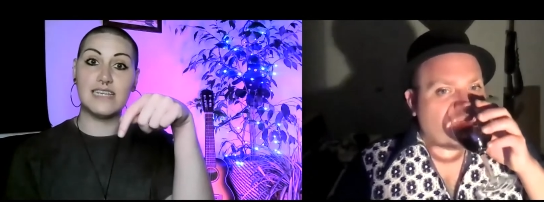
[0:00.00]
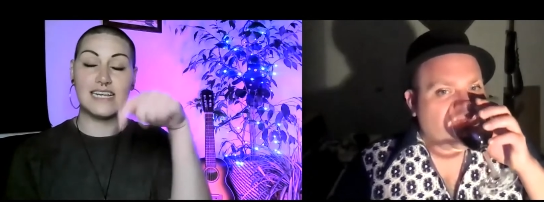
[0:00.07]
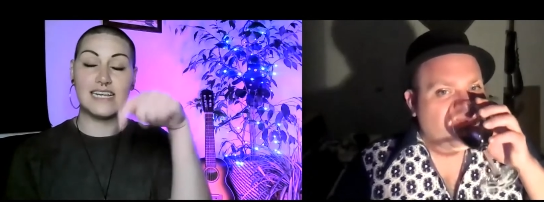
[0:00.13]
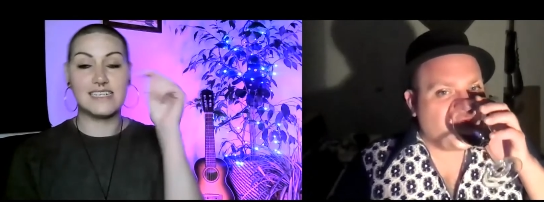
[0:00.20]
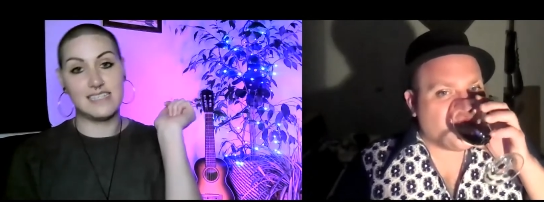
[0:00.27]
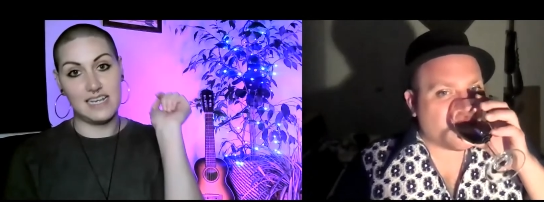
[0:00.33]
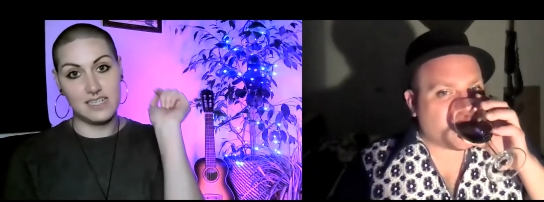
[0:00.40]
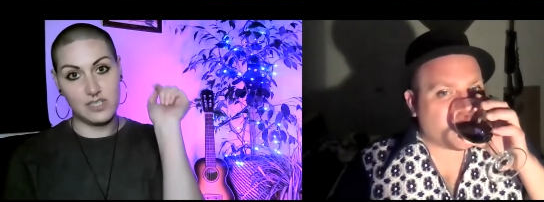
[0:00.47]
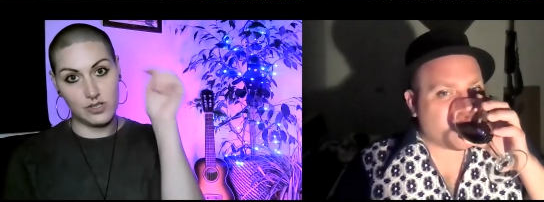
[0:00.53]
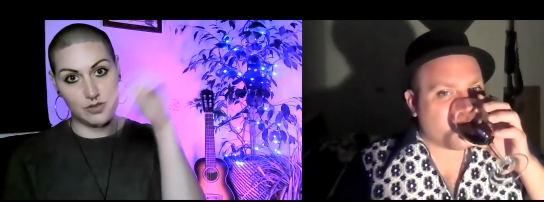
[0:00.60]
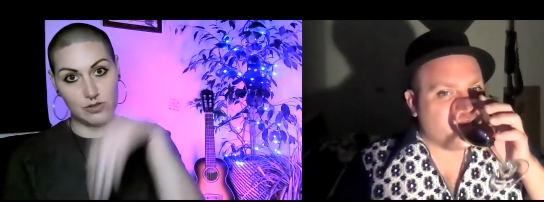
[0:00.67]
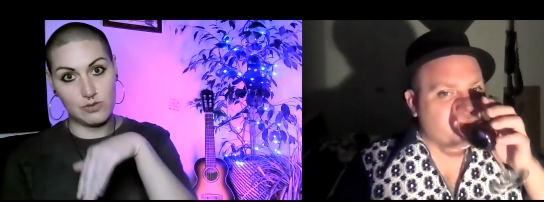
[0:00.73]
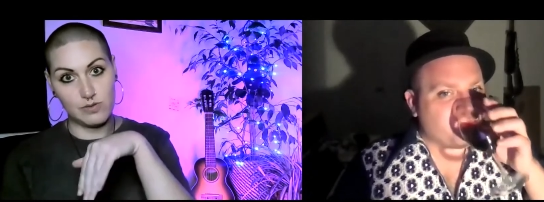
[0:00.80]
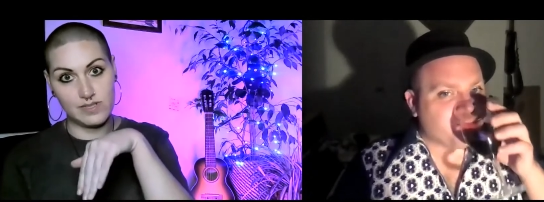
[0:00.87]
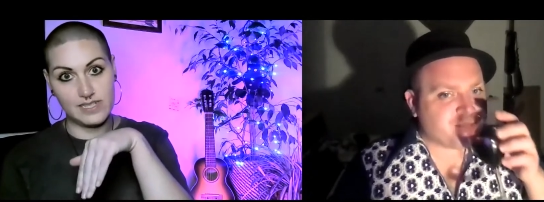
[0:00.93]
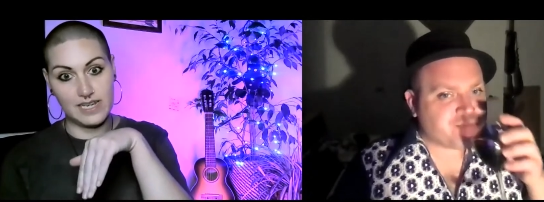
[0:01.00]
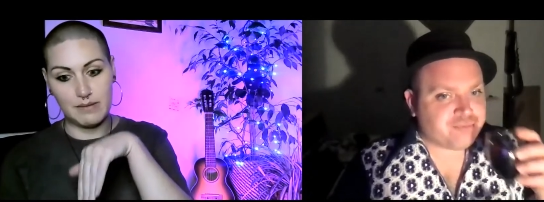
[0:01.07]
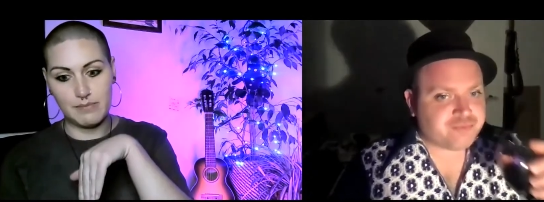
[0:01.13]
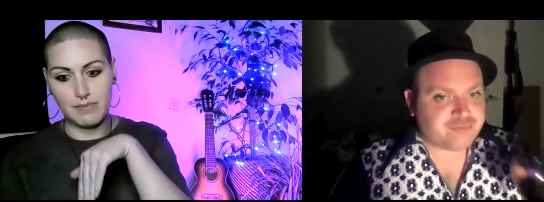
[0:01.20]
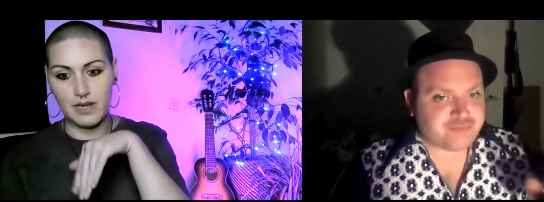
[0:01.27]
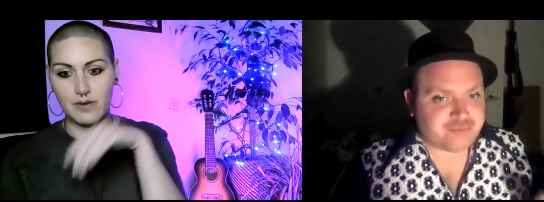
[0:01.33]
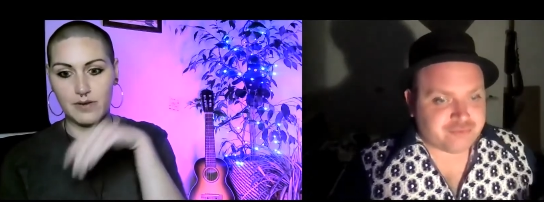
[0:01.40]
Speaker 1: links as usual
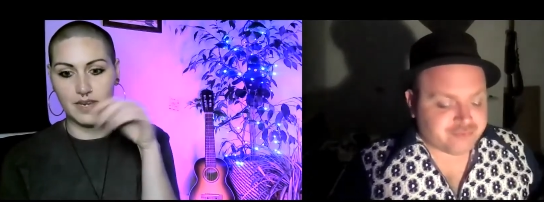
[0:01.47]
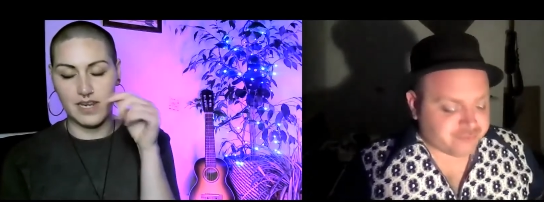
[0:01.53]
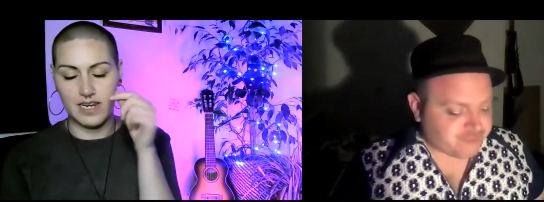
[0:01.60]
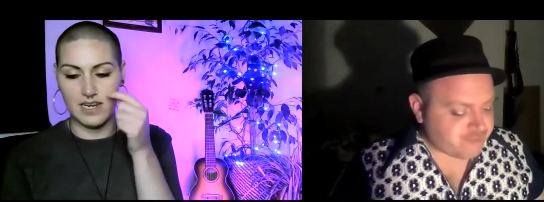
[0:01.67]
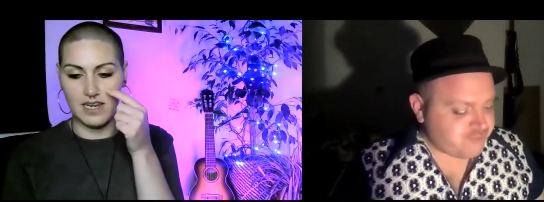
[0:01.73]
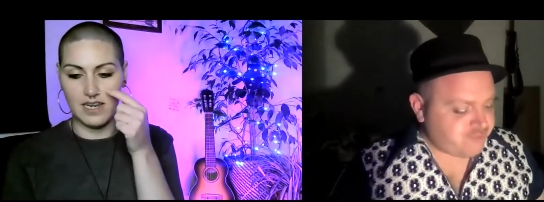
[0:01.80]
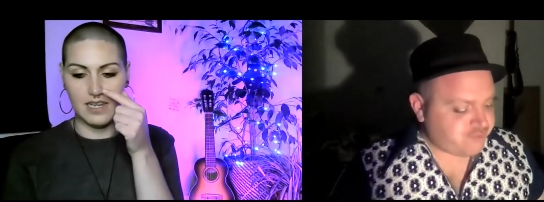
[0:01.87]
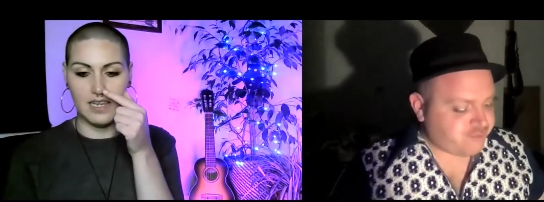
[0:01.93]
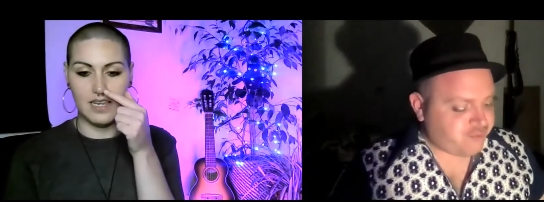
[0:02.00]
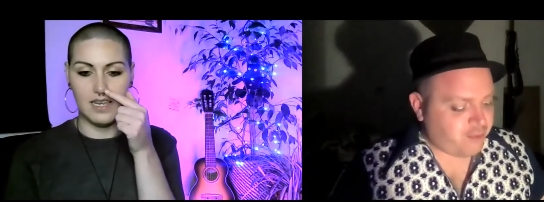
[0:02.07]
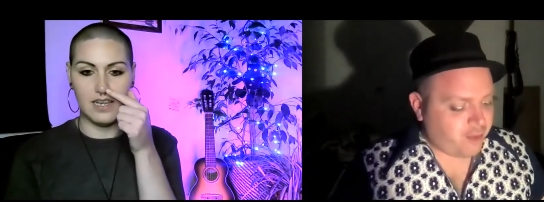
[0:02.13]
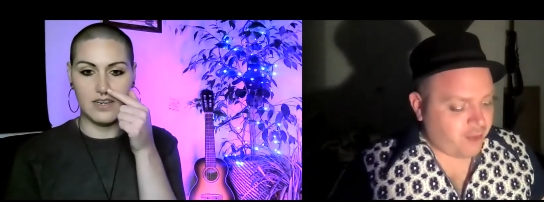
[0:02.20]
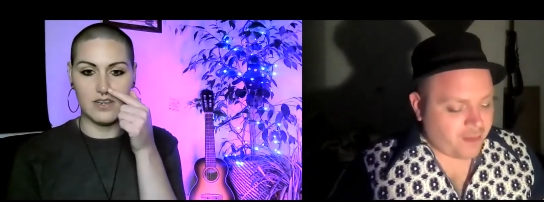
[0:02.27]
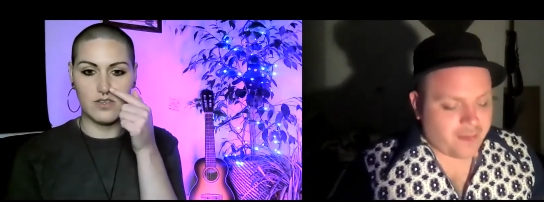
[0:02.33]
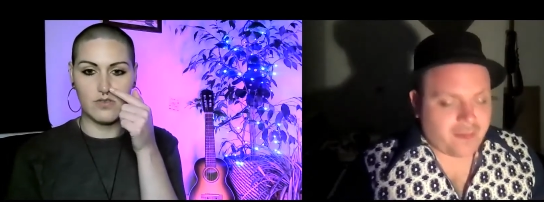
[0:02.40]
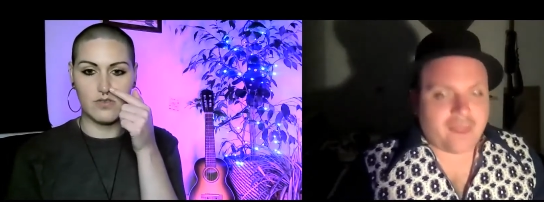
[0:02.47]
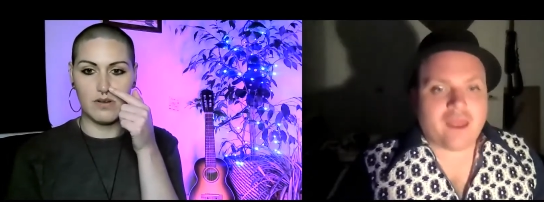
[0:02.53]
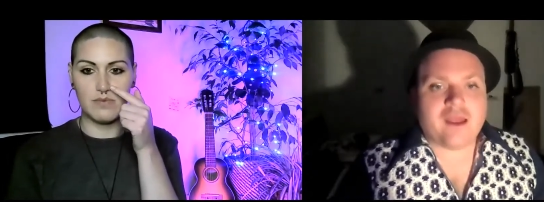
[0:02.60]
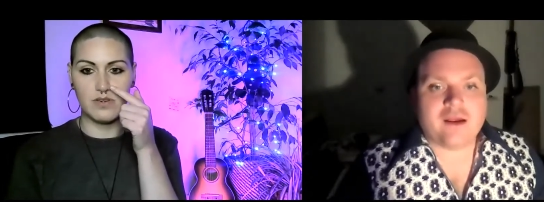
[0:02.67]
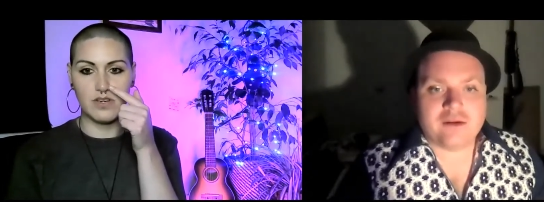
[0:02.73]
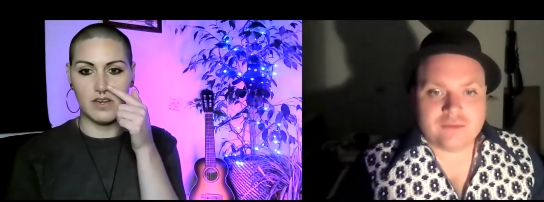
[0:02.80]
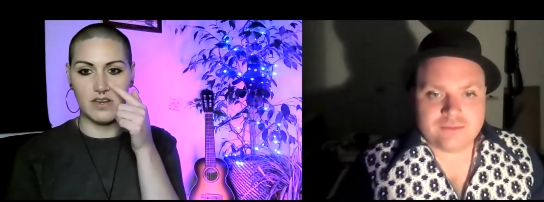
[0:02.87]
down below in the
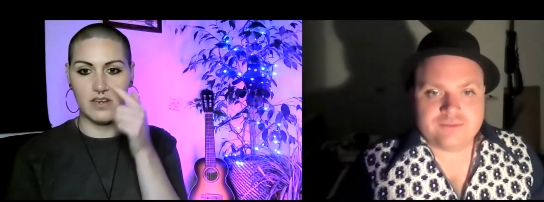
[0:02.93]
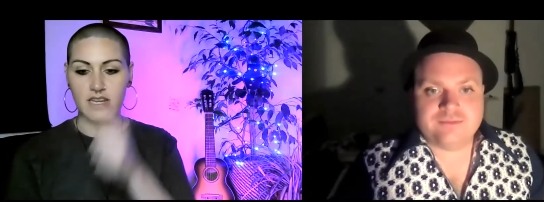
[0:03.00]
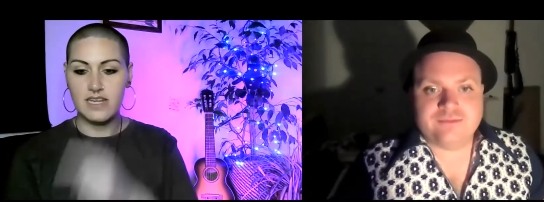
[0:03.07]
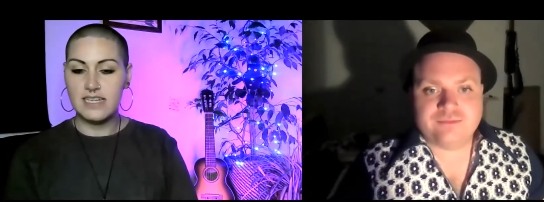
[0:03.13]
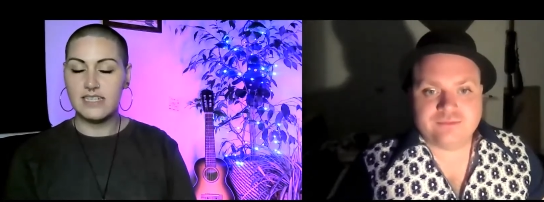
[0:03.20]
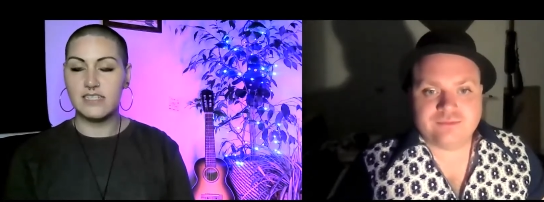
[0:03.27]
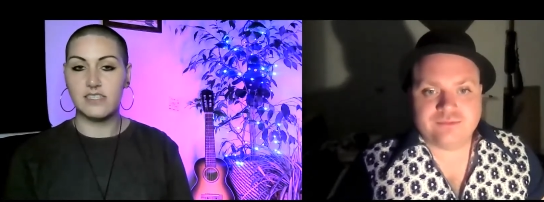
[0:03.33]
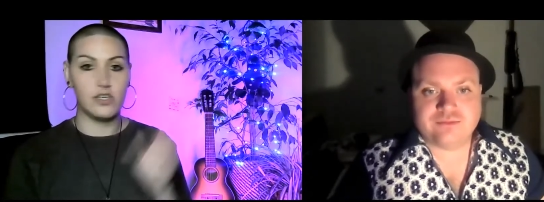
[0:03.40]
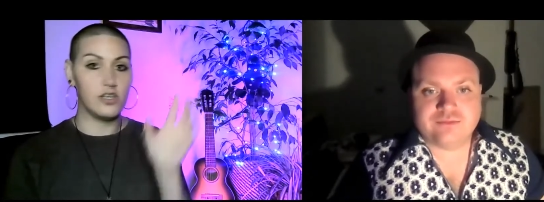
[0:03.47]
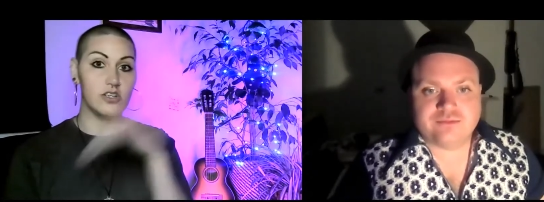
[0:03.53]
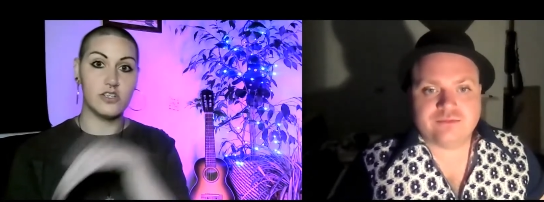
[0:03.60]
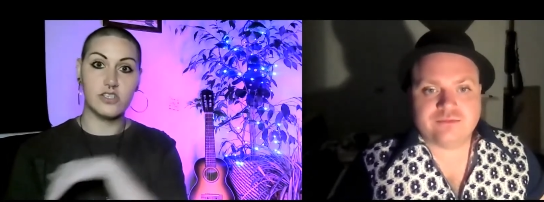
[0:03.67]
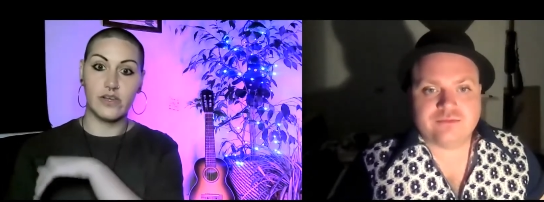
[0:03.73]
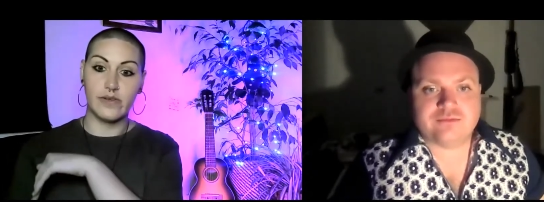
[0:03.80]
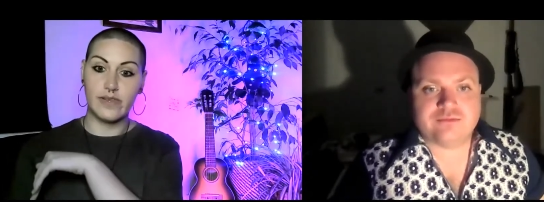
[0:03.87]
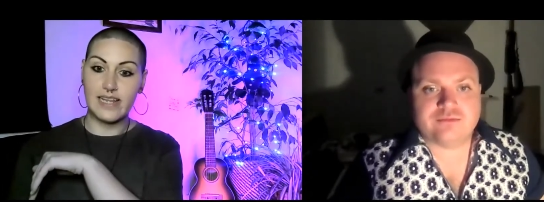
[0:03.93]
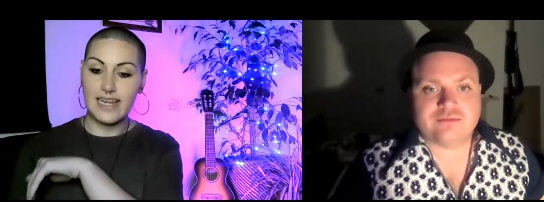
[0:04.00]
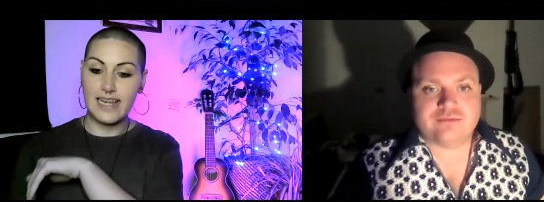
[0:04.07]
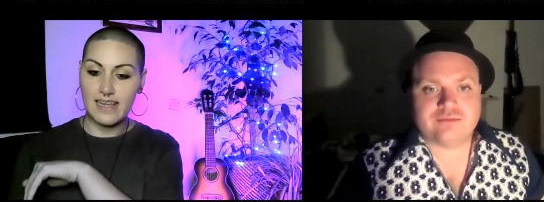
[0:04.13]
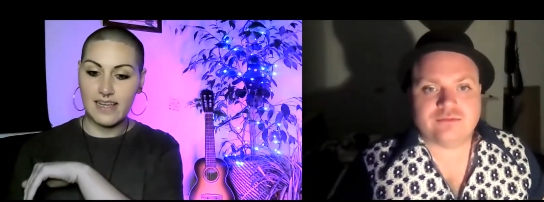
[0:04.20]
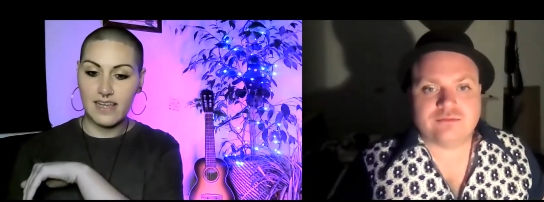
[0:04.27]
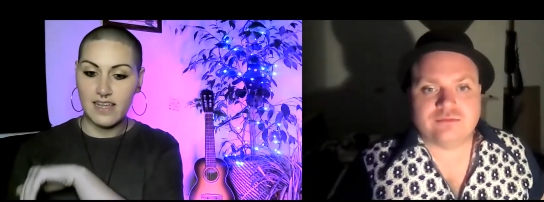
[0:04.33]
description, so you can just go and
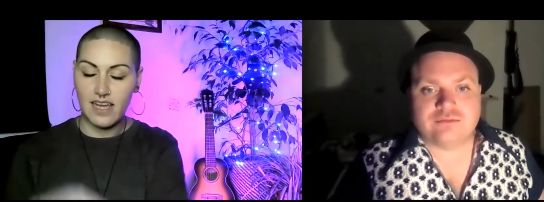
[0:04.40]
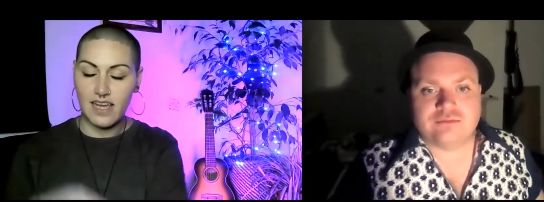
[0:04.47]
click